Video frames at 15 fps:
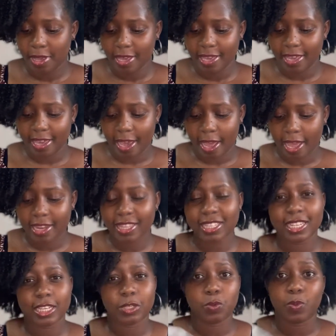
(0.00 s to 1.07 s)
Yeah, and this
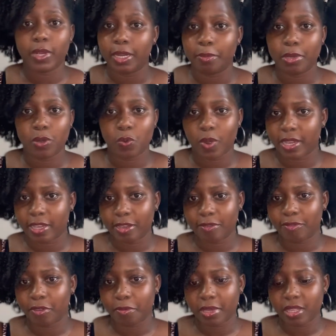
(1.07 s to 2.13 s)
has really been working
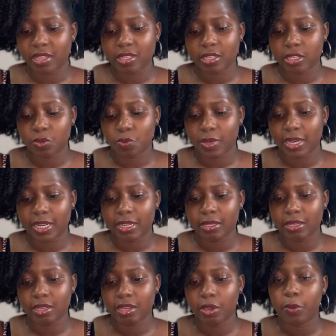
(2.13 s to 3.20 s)
for me. This is really
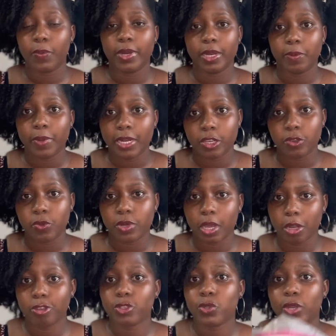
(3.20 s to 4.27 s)
good.
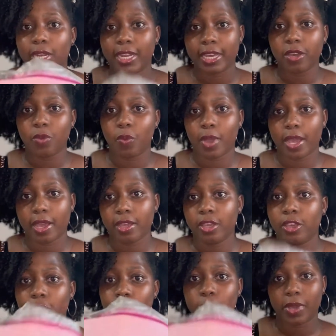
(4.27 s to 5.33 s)
I'll also link where
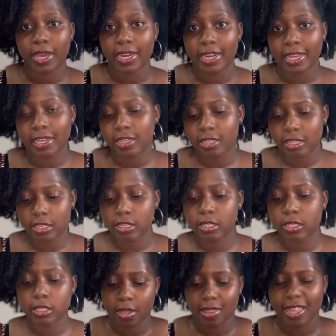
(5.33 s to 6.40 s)
you can get
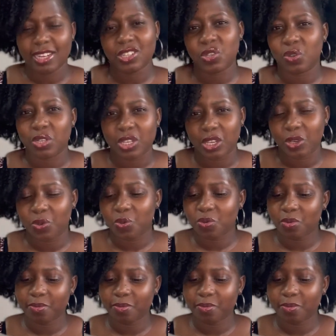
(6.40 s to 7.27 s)
these. That's not Kiku.